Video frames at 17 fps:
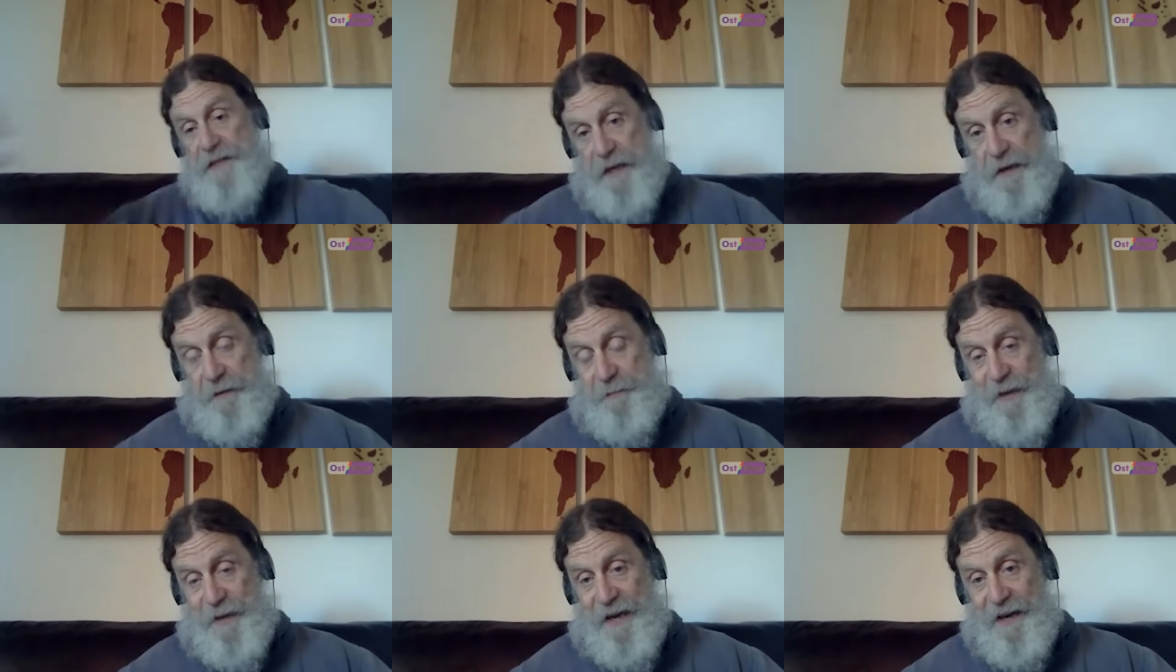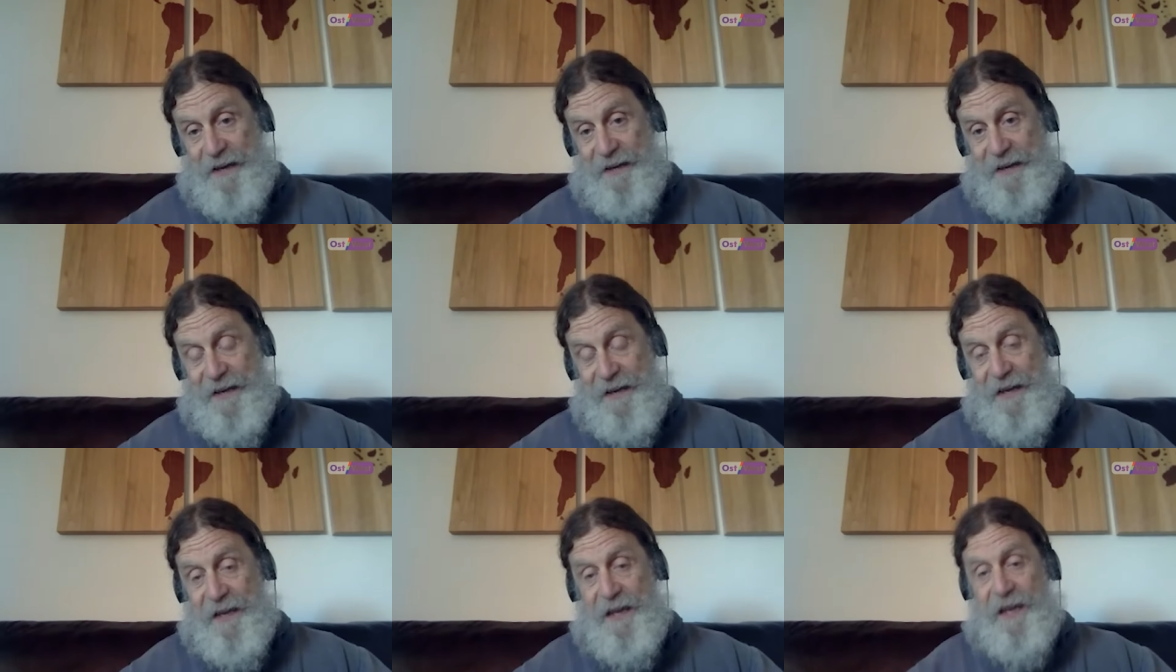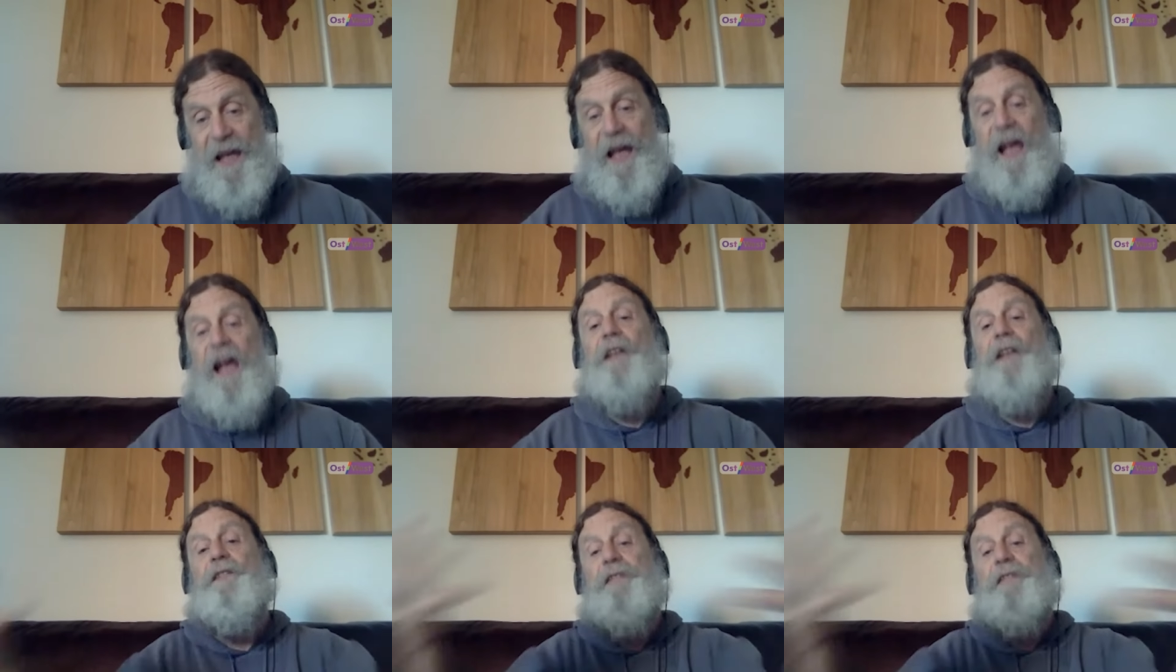dead back,
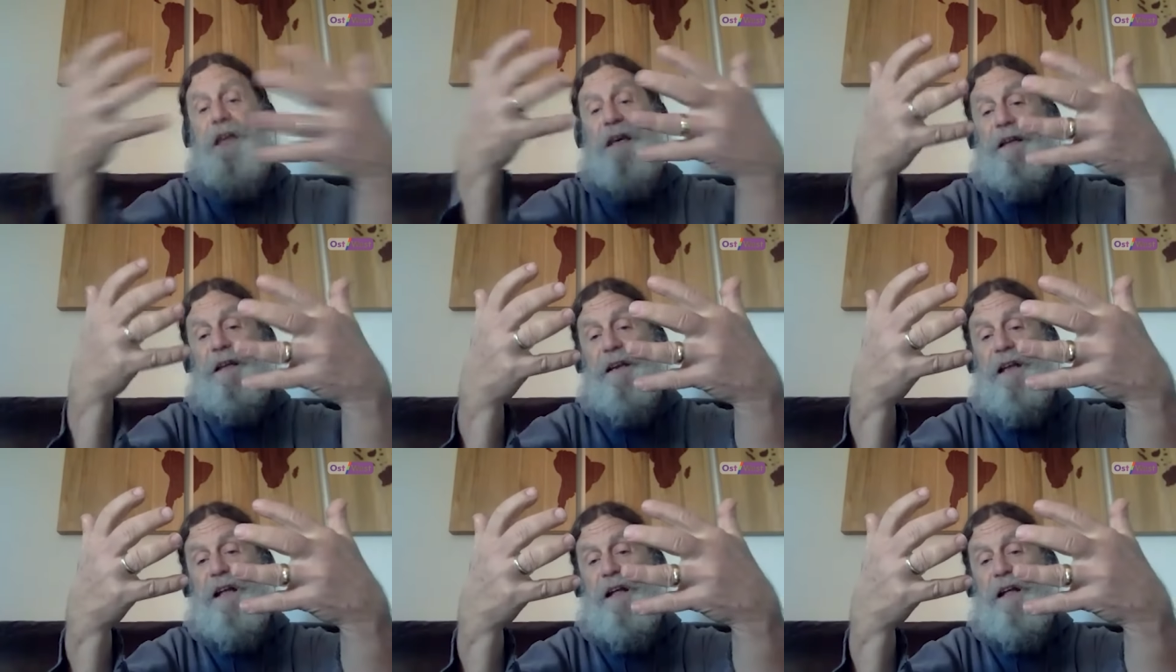and then